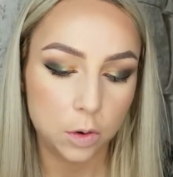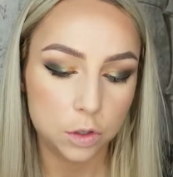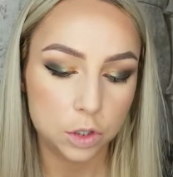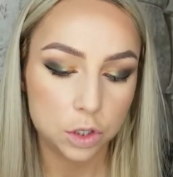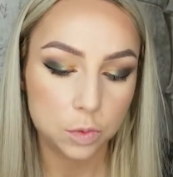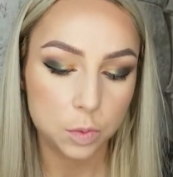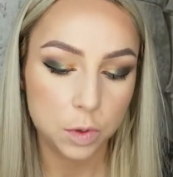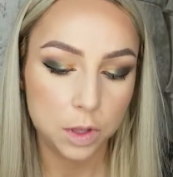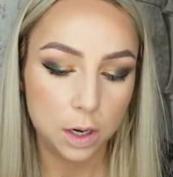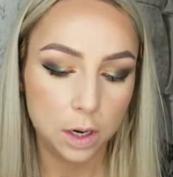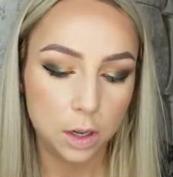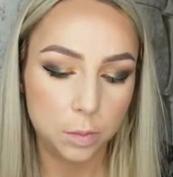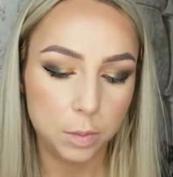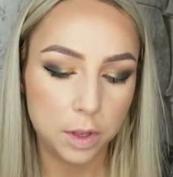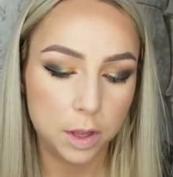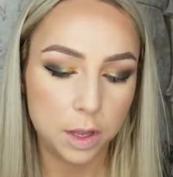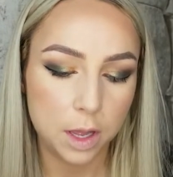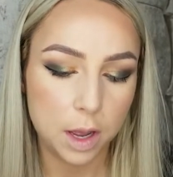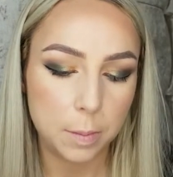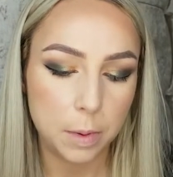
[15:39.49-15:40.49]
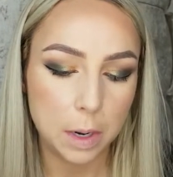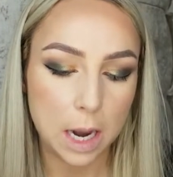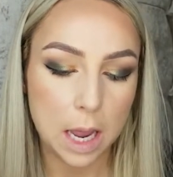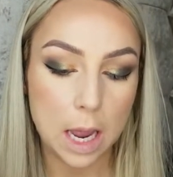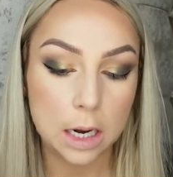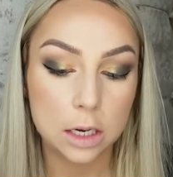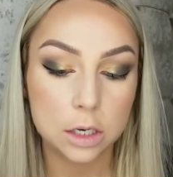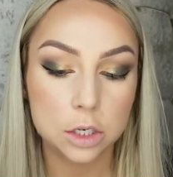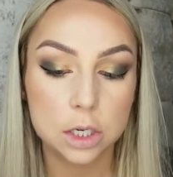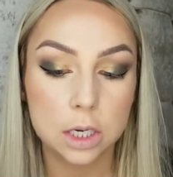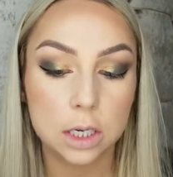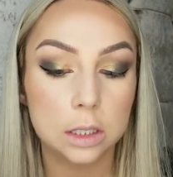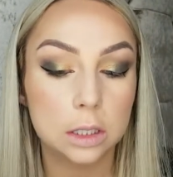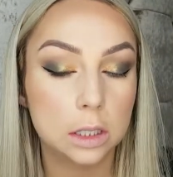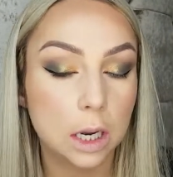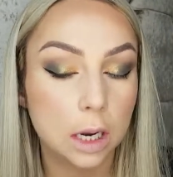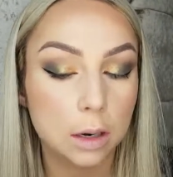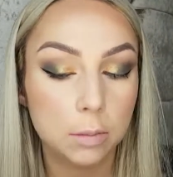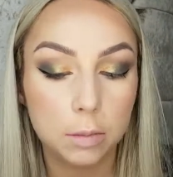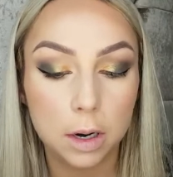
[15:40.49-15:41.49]
just with a little bit of that black shade
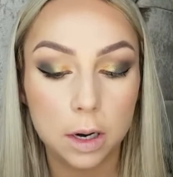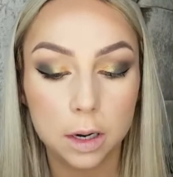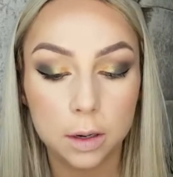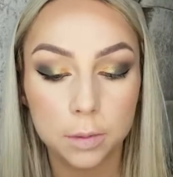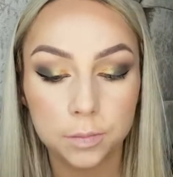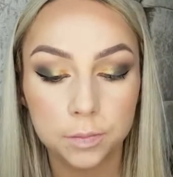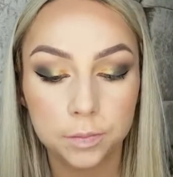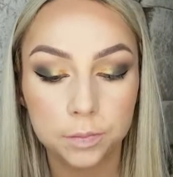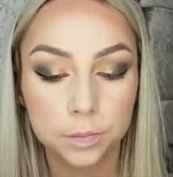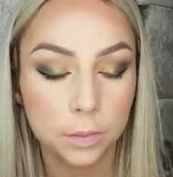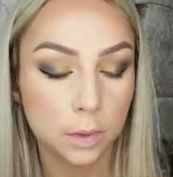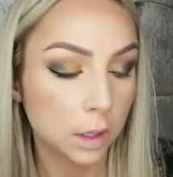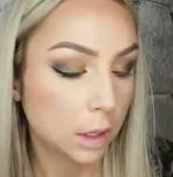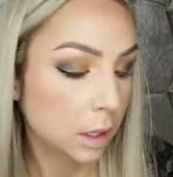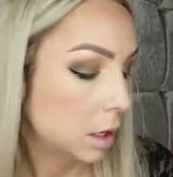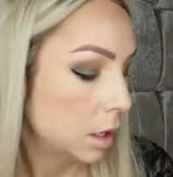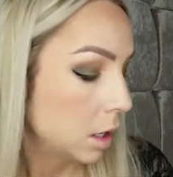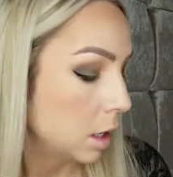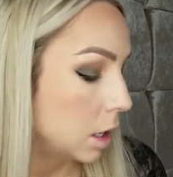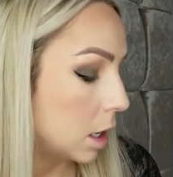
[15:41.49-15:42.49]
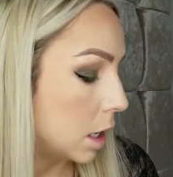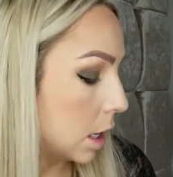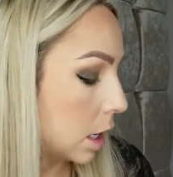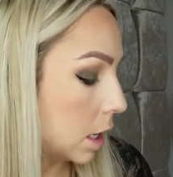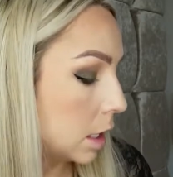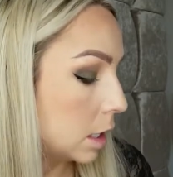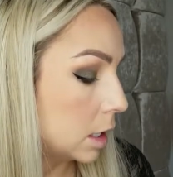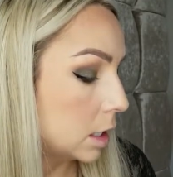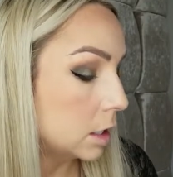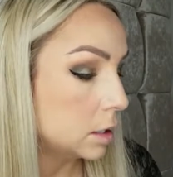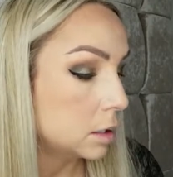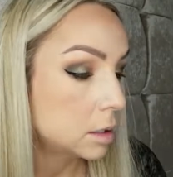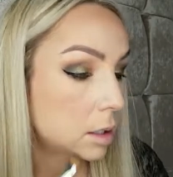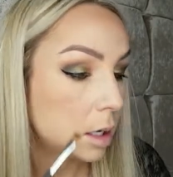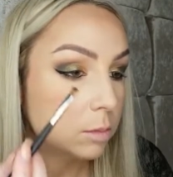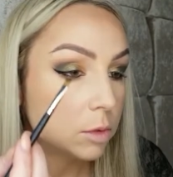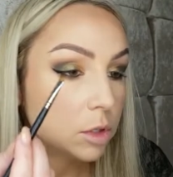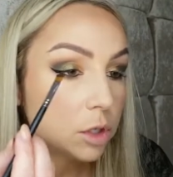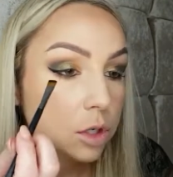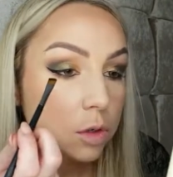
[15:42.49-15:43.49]
Nightmare, and
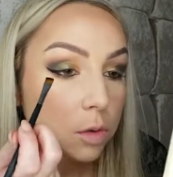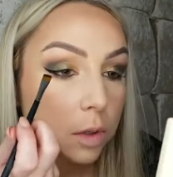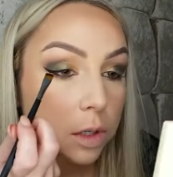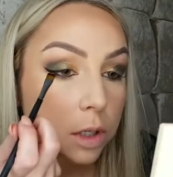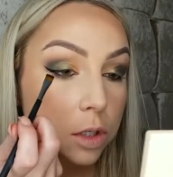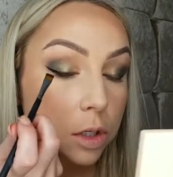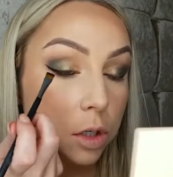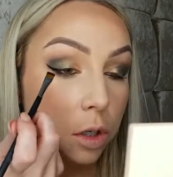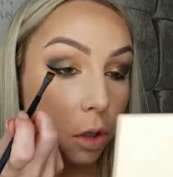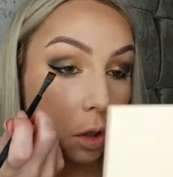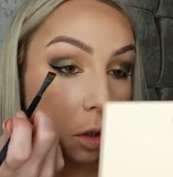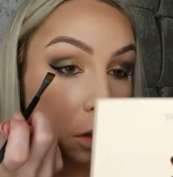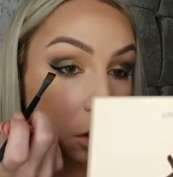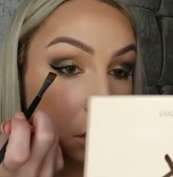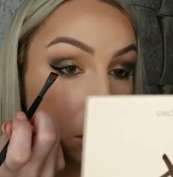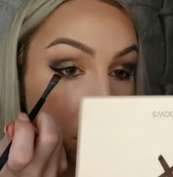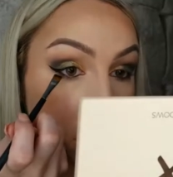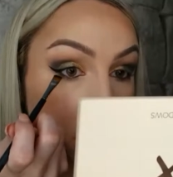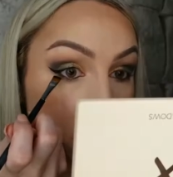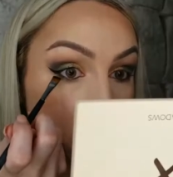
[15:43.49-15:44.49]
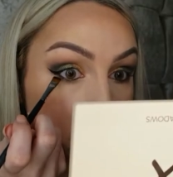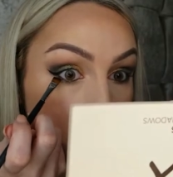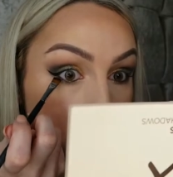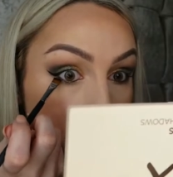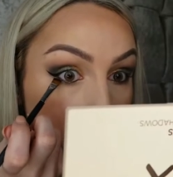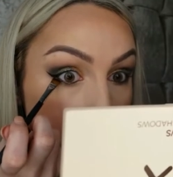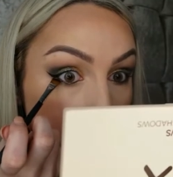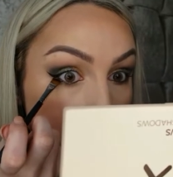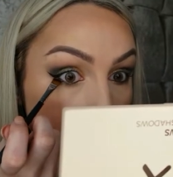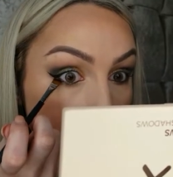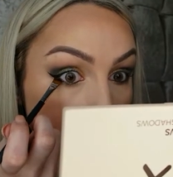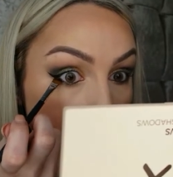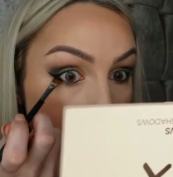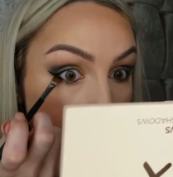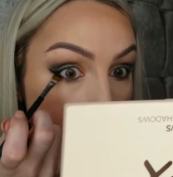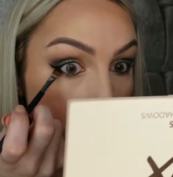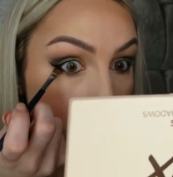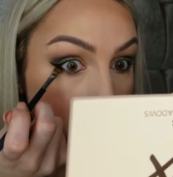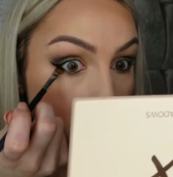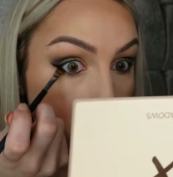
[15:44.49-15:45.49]
I'm just going to place it
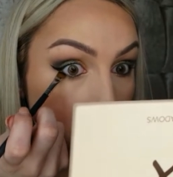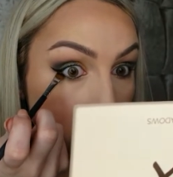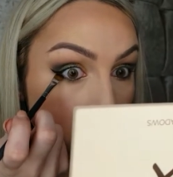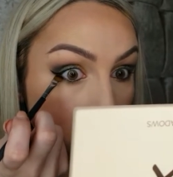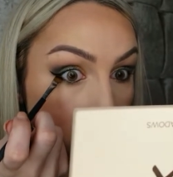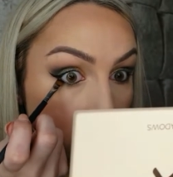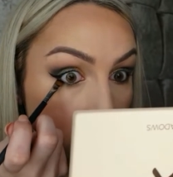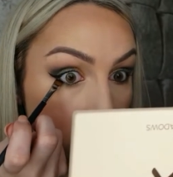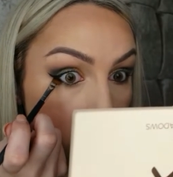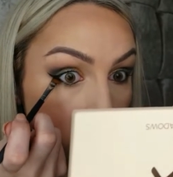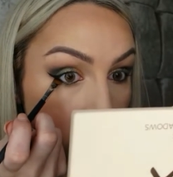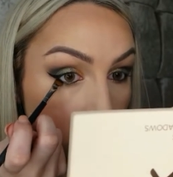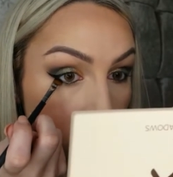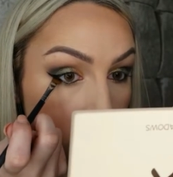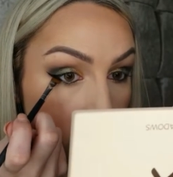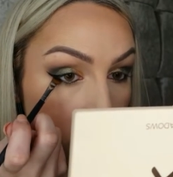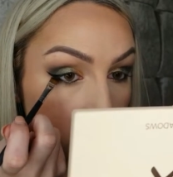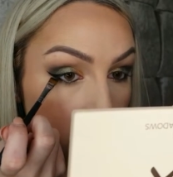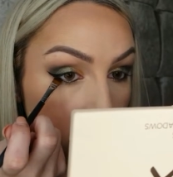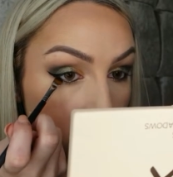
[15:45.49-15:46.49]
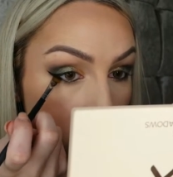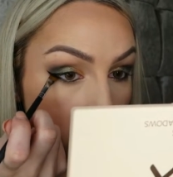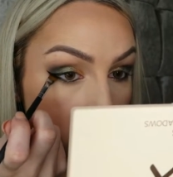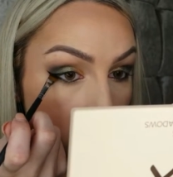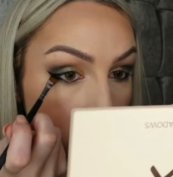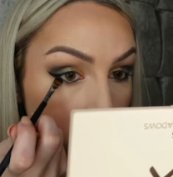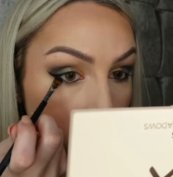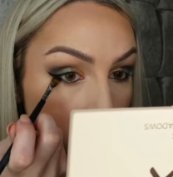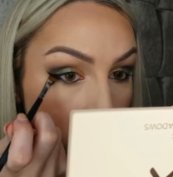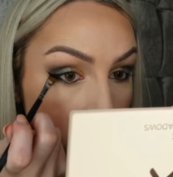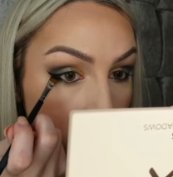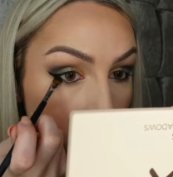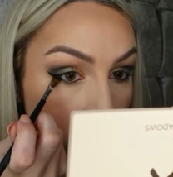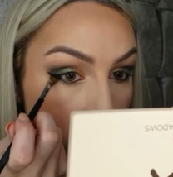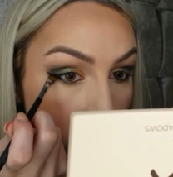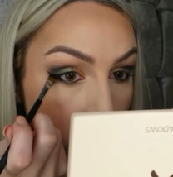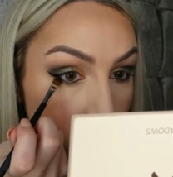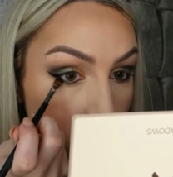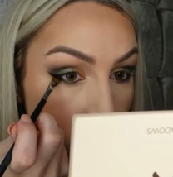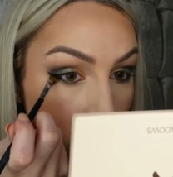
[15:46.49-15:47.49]
just in tight here,
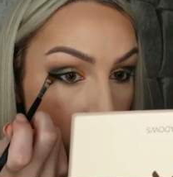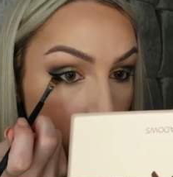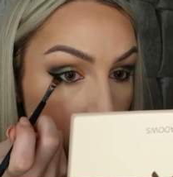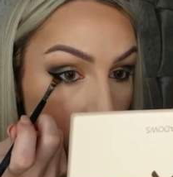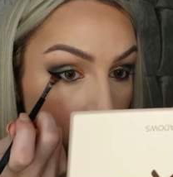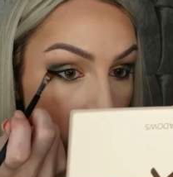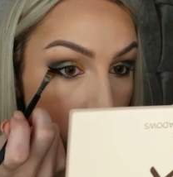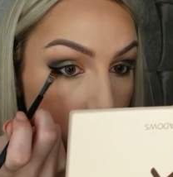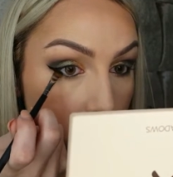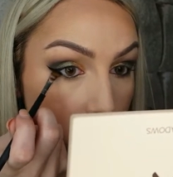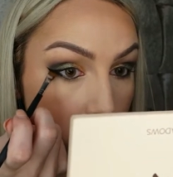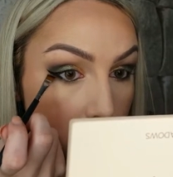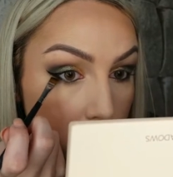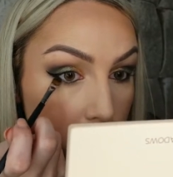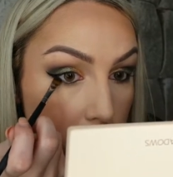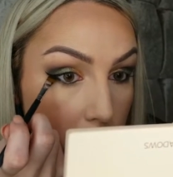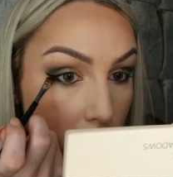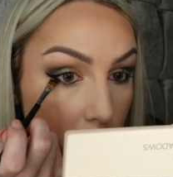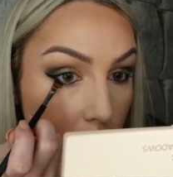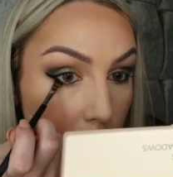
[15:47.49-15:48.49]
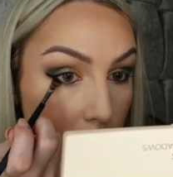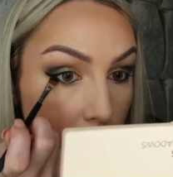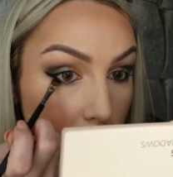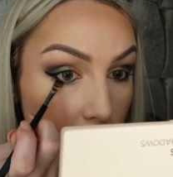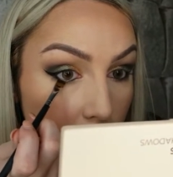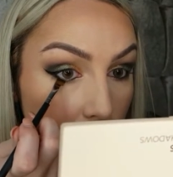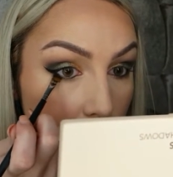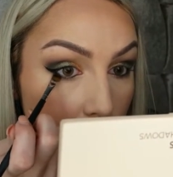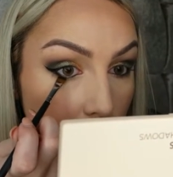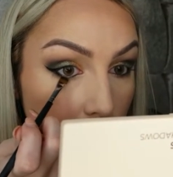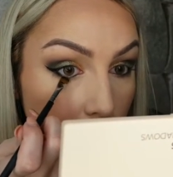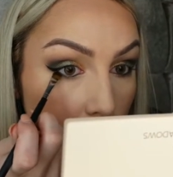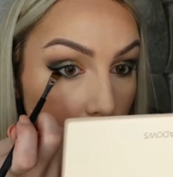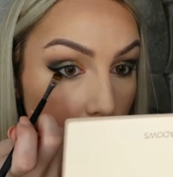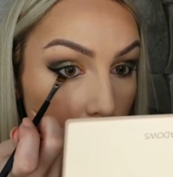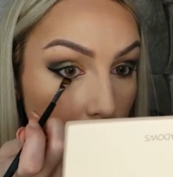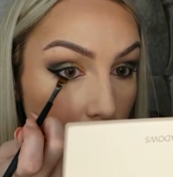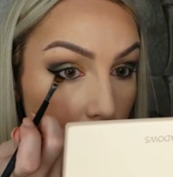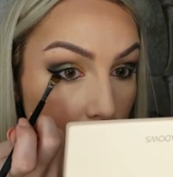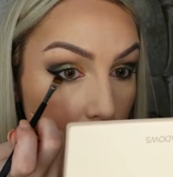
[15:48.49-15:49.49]
just to blend
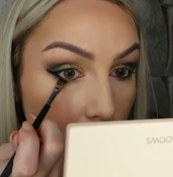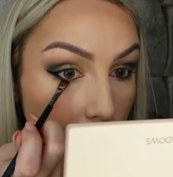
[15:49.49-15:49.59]
everything.